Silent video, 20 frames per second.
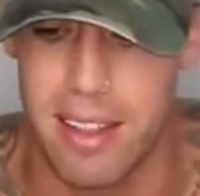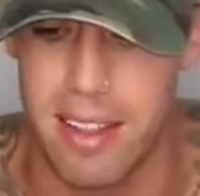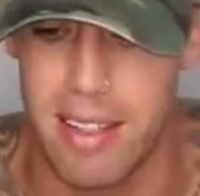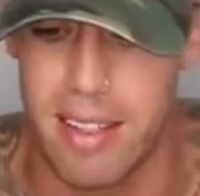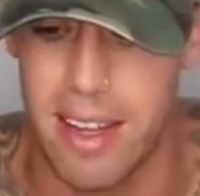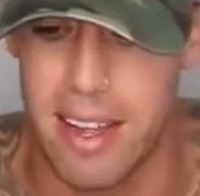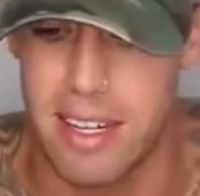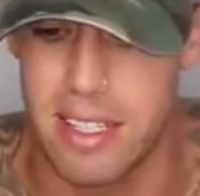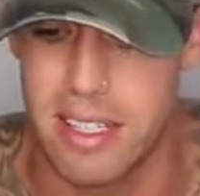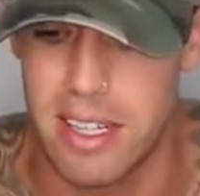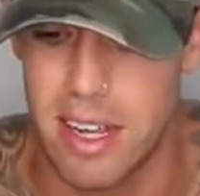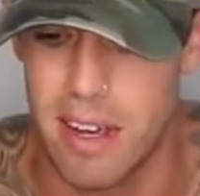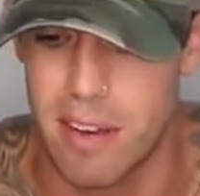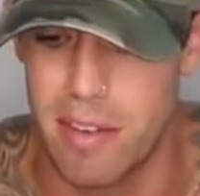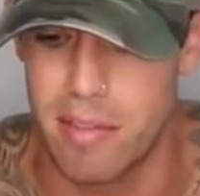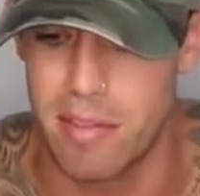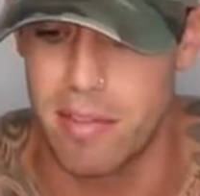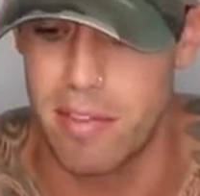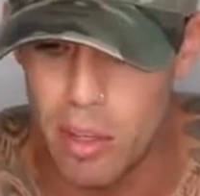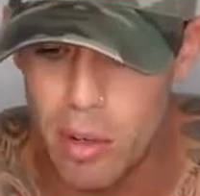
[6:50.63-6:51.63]
the likes
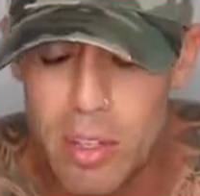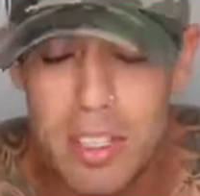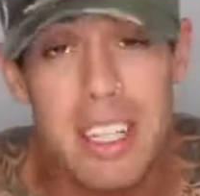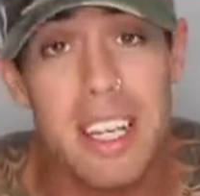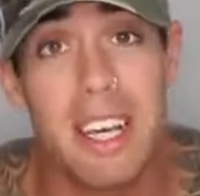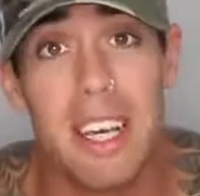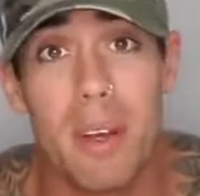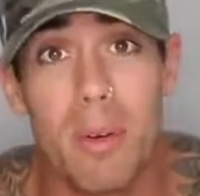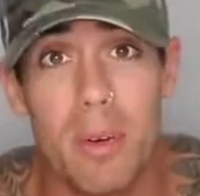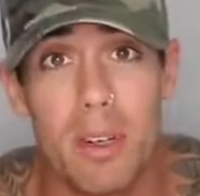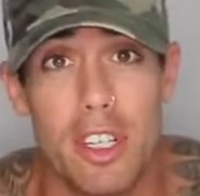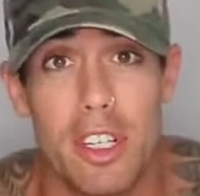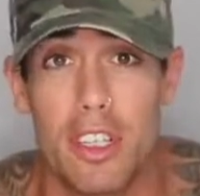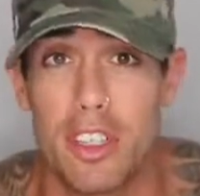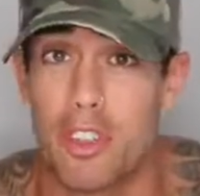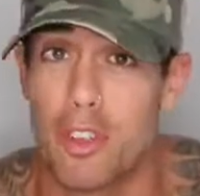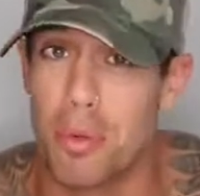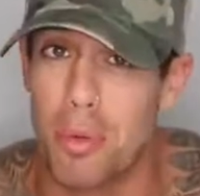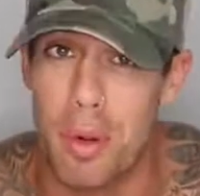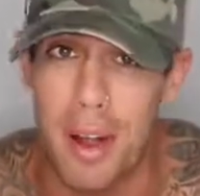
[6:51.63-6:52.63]
of using, which
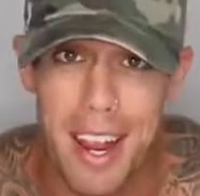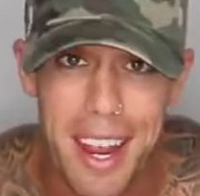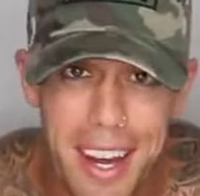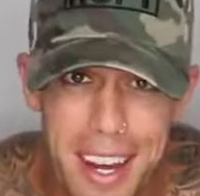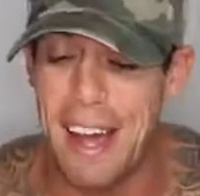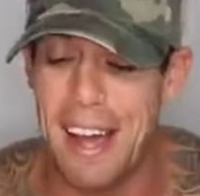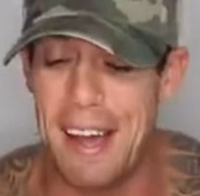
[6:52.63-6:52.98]
is great.